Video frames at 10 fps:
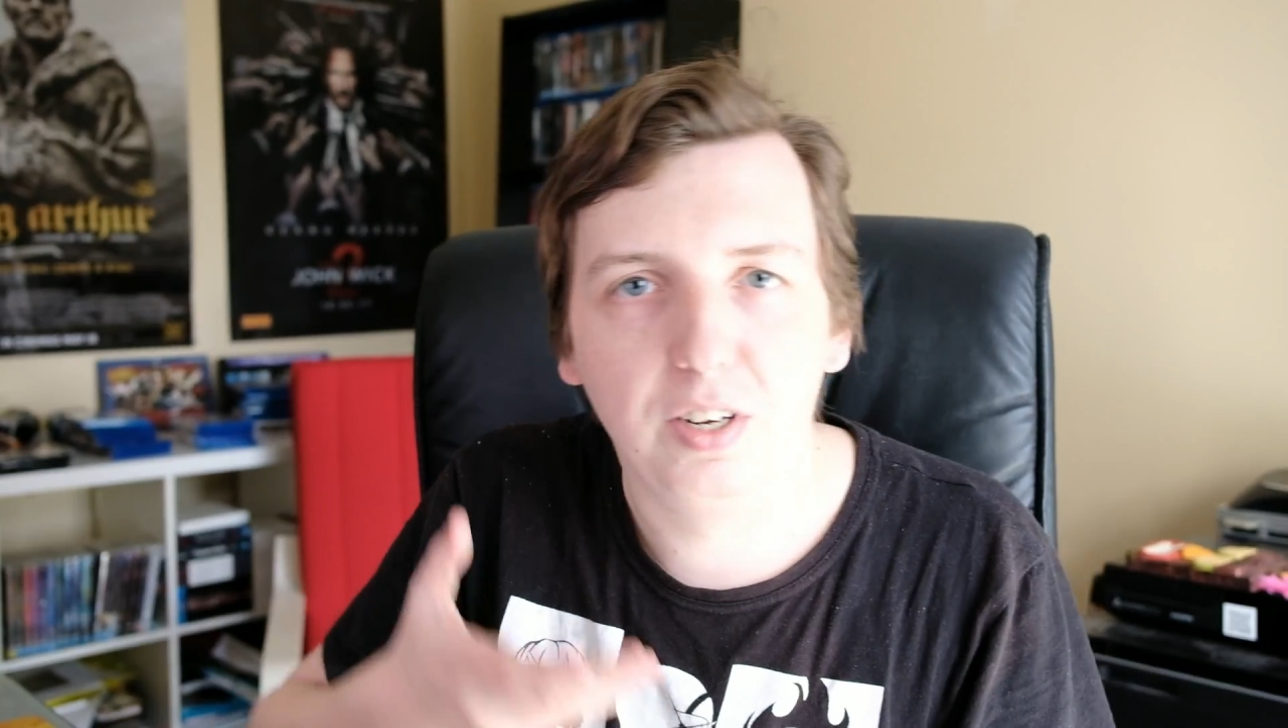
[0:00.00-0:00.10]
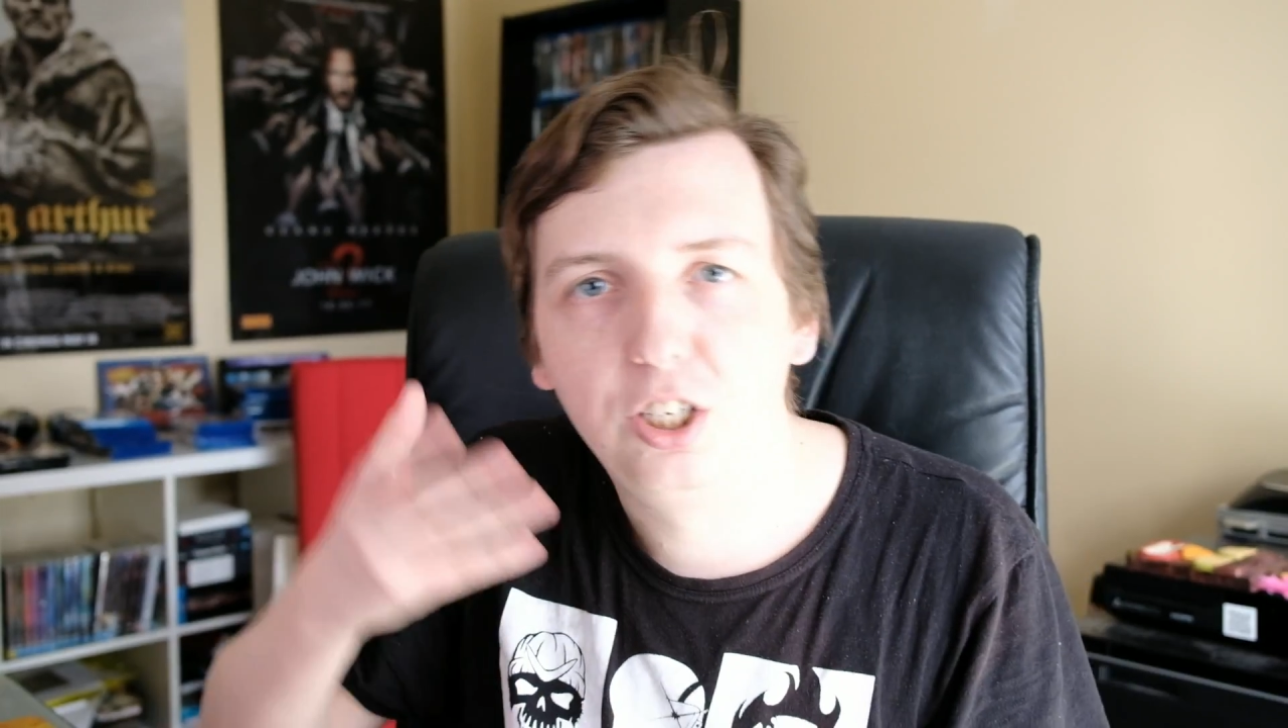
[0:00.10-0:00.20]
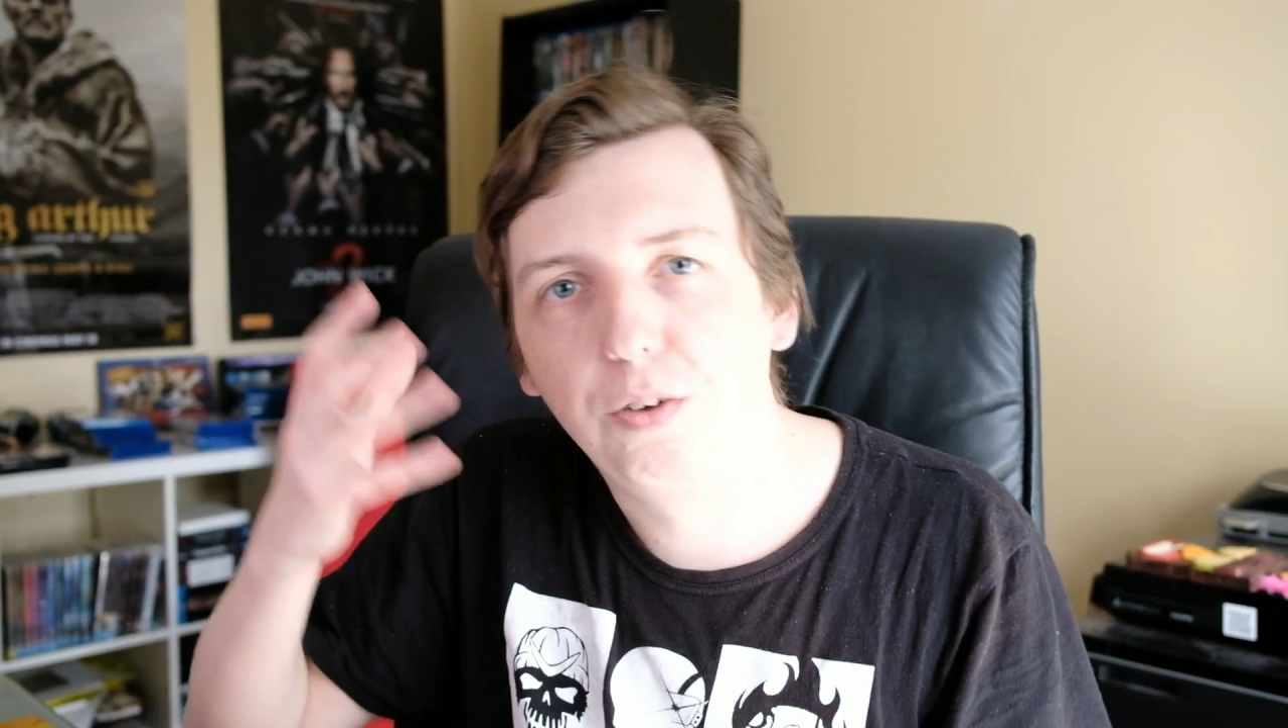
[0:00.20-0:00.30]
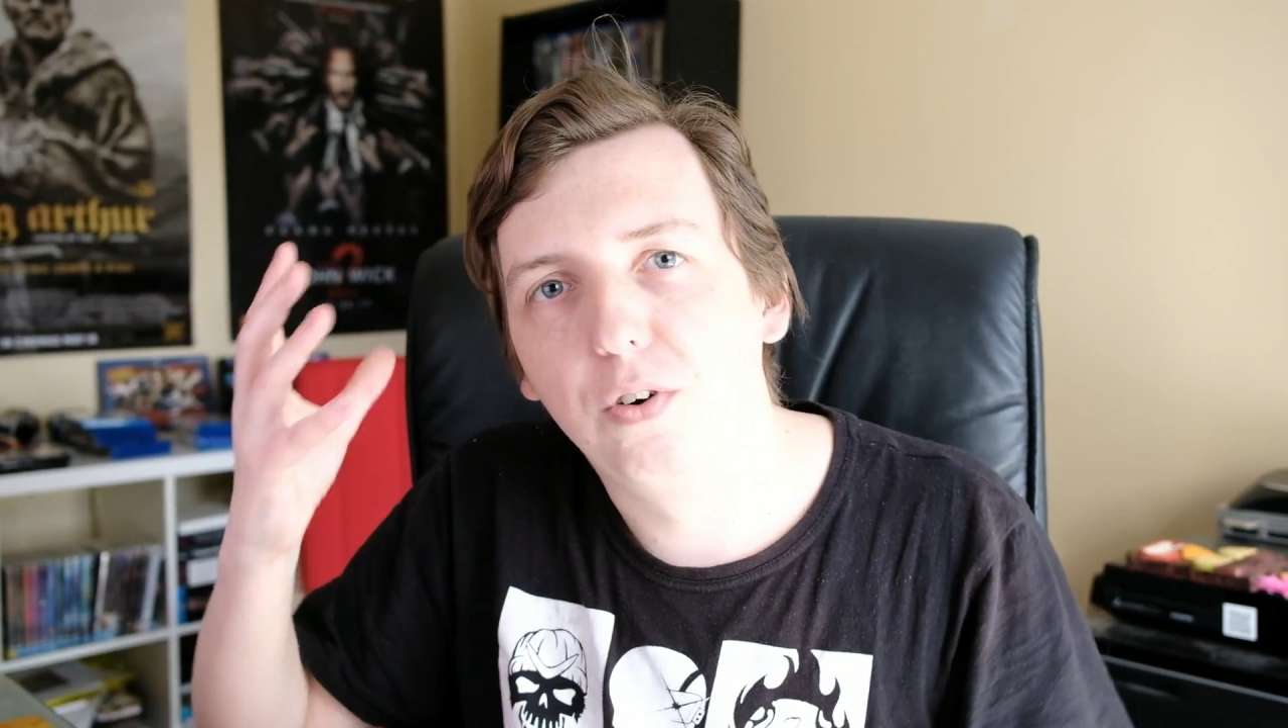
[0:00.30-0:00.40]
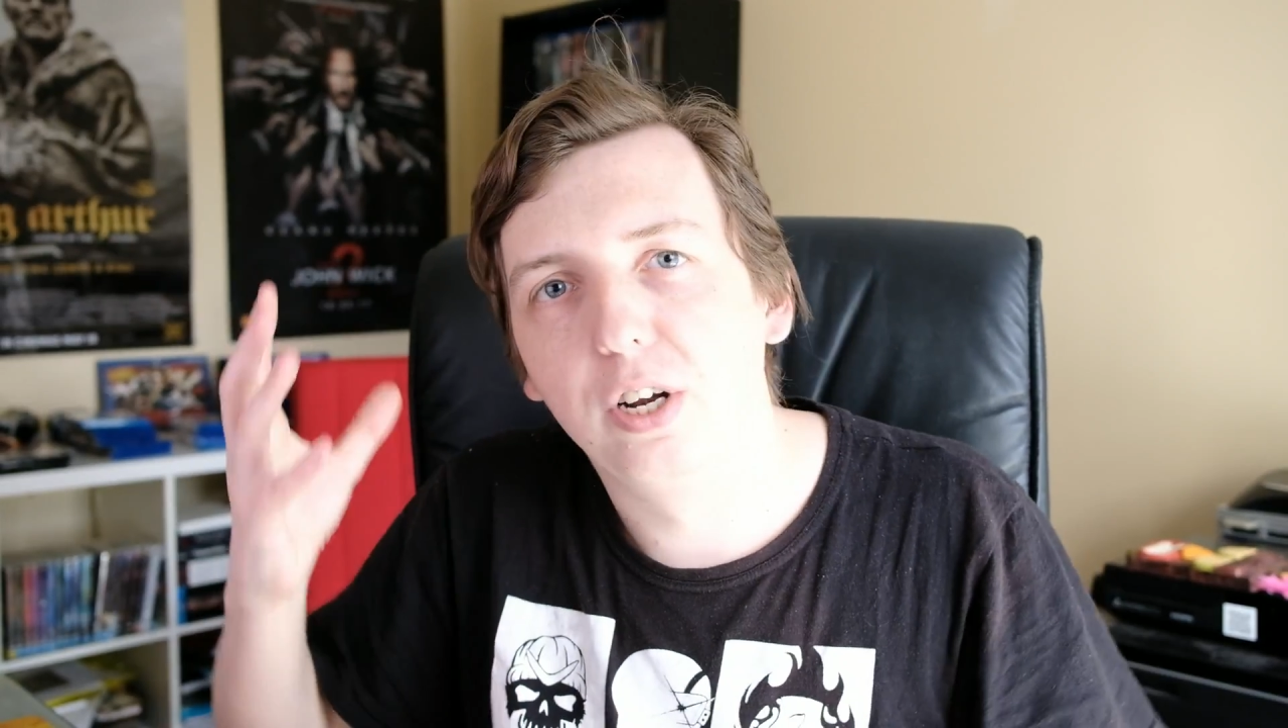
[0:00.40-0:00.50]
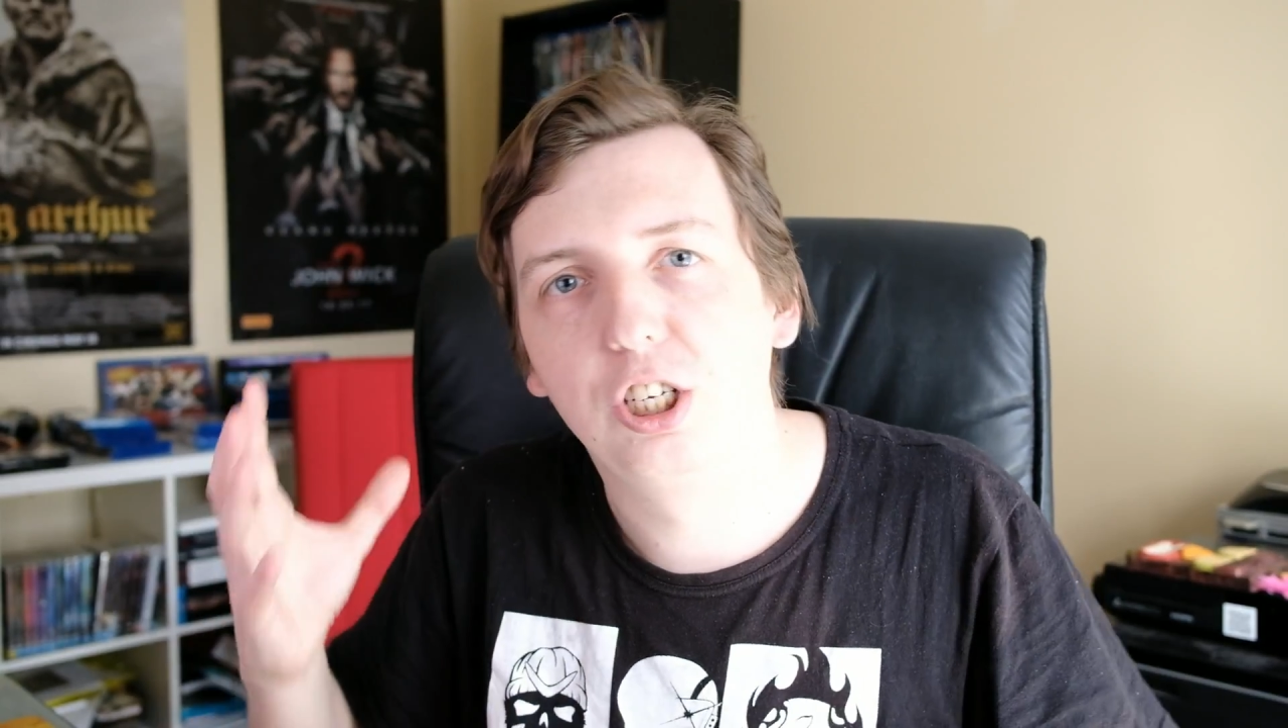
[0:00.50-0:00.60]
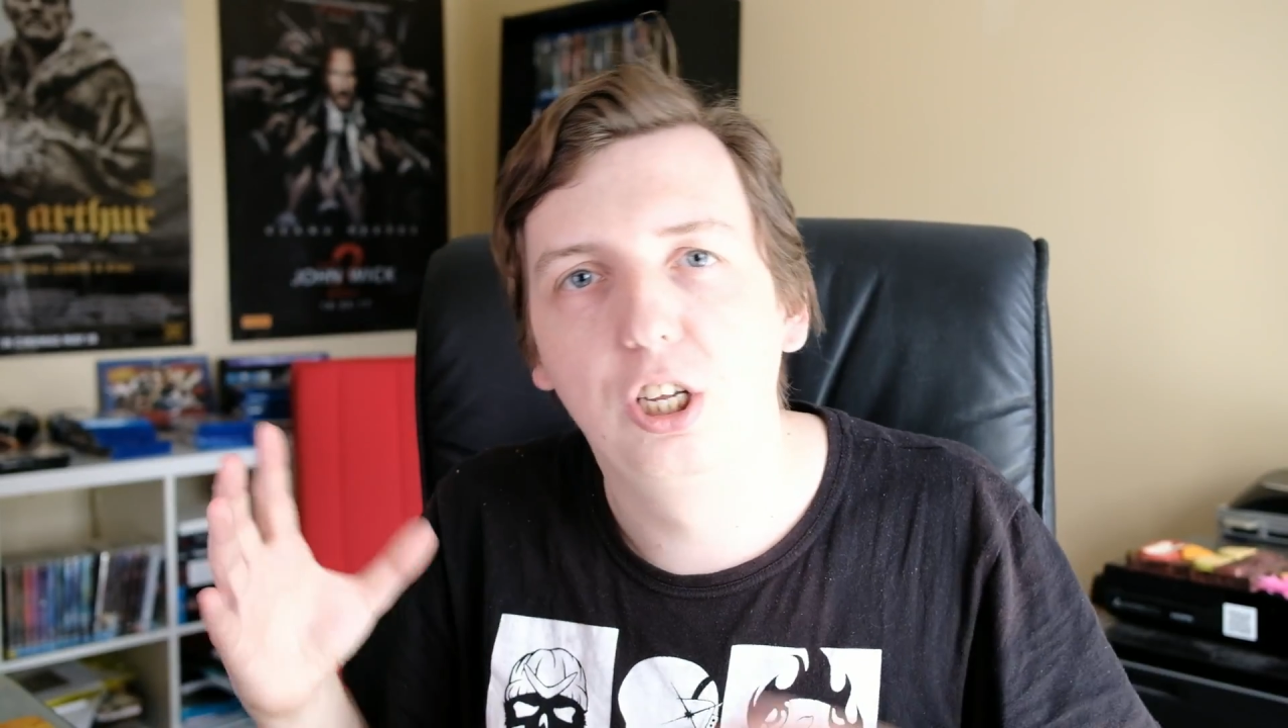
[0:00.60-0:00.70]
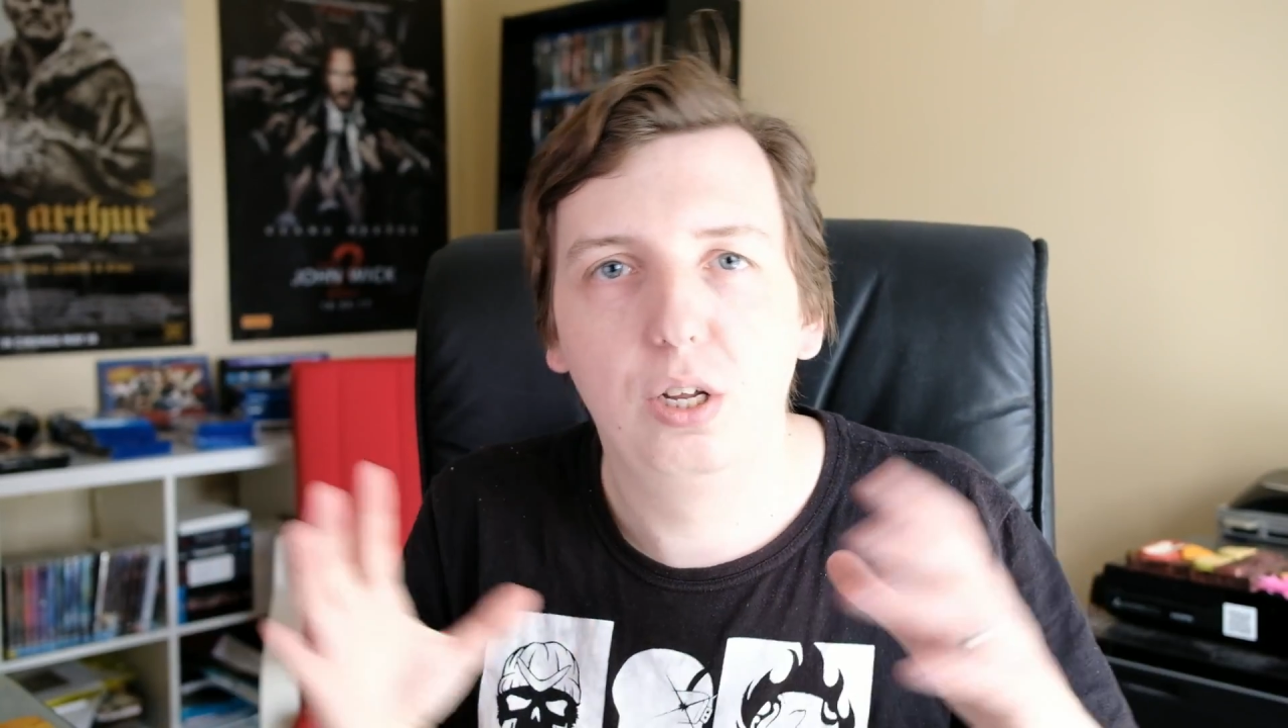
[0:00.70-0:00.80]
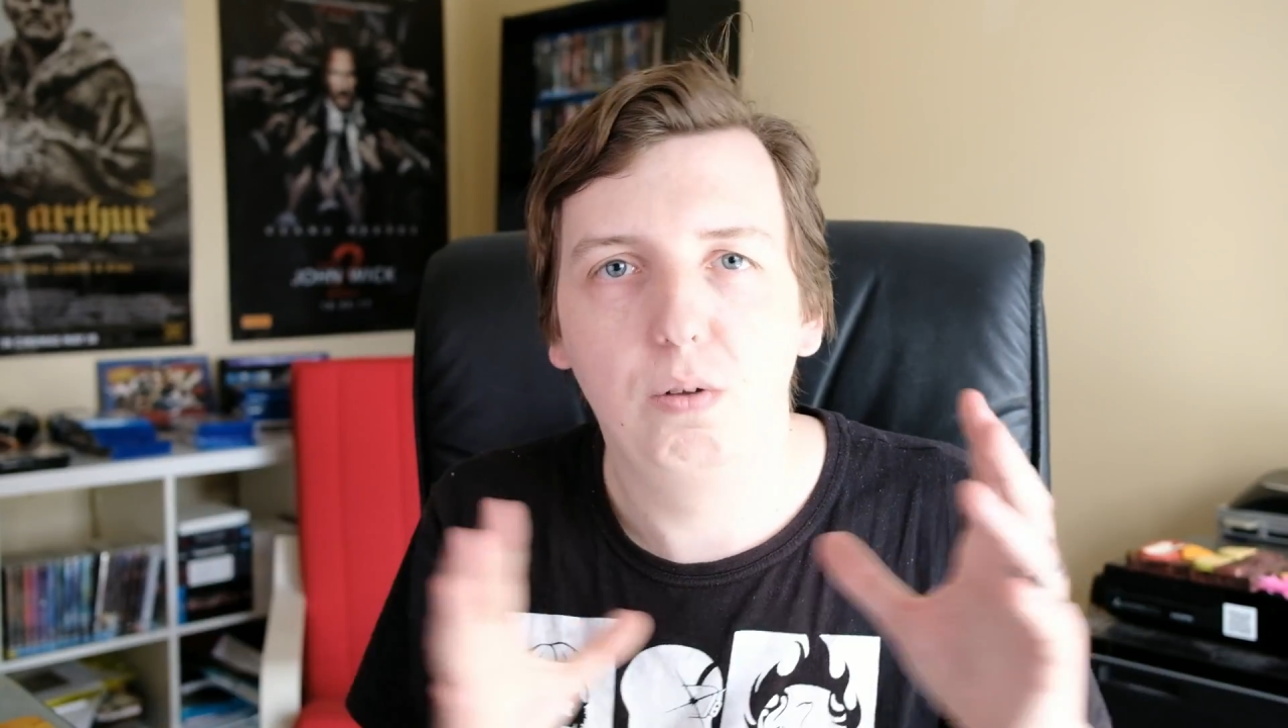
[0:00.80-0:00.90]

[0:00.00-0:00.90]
different